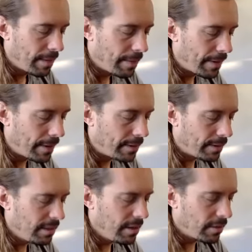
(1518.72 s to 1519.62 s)
but
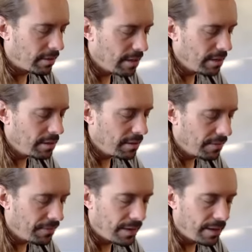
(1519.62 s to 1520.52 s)
get into the
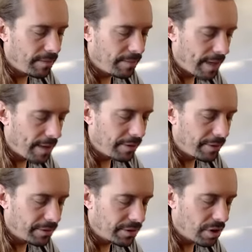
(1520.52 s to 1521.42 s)
feet, pedal
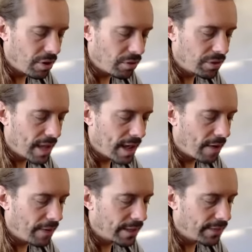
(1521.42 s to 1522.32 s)
those toes
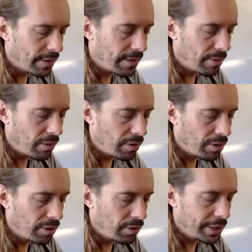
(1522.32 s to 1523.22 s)
out. That's very important
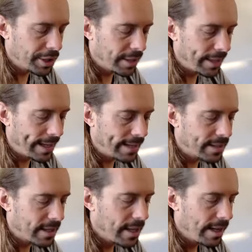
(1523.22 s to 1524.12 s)
to do each
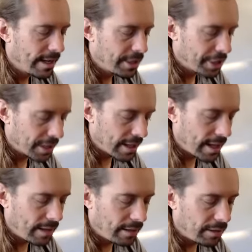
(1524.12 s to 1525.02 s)
class. Shake the
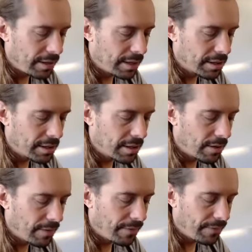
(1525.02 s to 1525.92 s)
head a little yes and
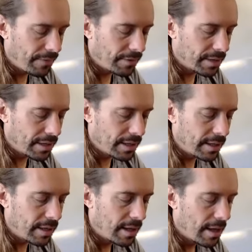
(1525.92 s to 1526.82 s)
no if it feels
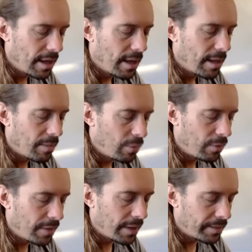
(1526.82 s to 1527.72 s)
needed.
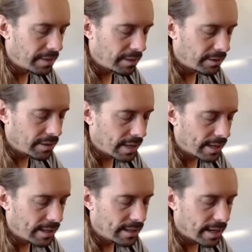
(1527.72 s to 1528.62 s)
Move the hips a little
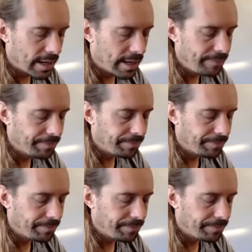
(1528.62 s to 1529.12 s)
side to side.